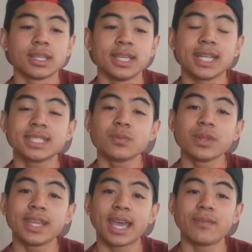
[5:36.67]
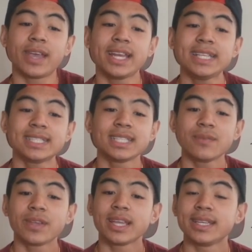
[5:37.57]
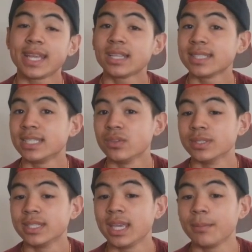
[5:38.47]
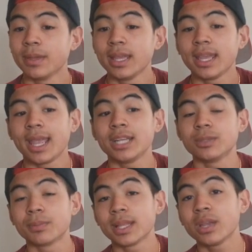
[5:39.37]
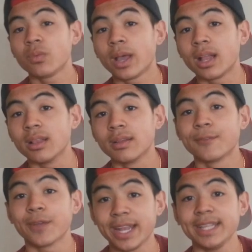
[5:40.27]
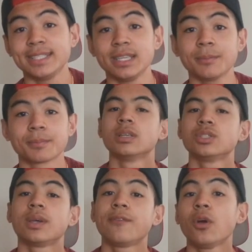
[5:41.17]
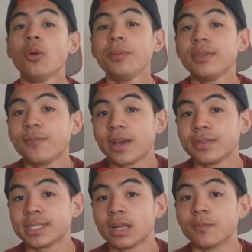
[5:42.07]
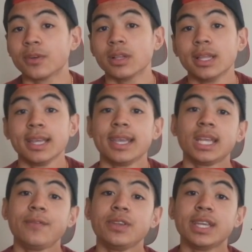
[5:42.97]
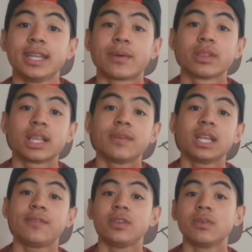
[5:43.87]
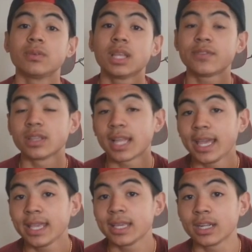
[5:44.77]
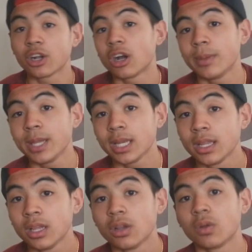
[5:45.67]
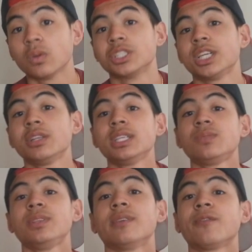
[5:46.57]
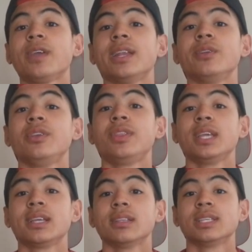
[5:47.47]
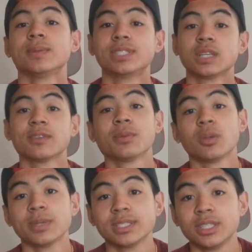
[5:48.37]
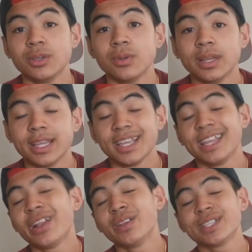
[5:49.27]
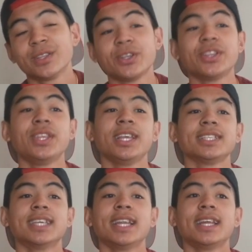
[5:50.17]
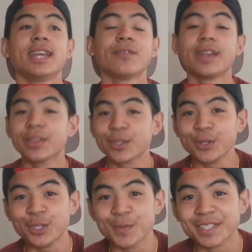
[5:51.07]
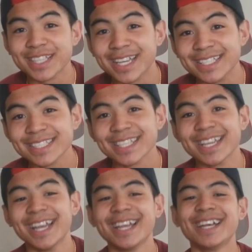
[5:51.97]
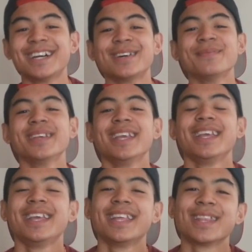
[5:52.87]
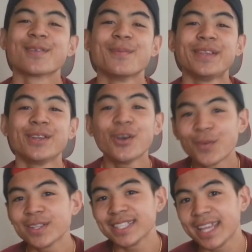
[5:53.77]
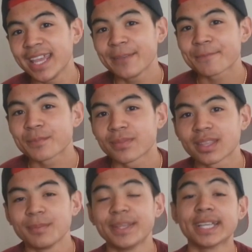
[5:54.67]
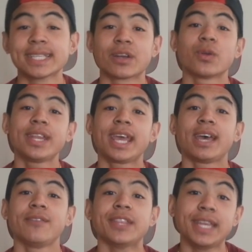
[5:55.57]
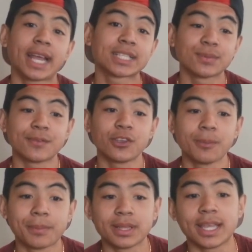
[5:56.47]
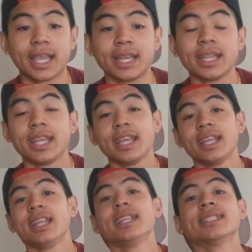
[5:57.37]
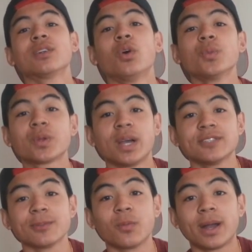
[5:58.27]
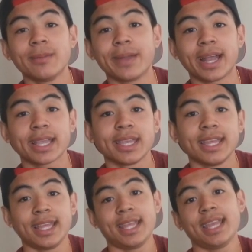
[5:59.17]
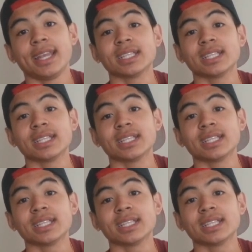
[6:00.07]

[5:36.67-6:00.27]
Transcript: He doesn't really have any significant downside to his game, and should play well for any team. So I hope you found this helpful. And if you did, I would love it if you left a like, a comment, or shared this with your friend who you think this would serve a purpose to, and all those other good things that every other YouTuber says. There will be no vote today, because I already have the next review planned. It's an old request from a while back, and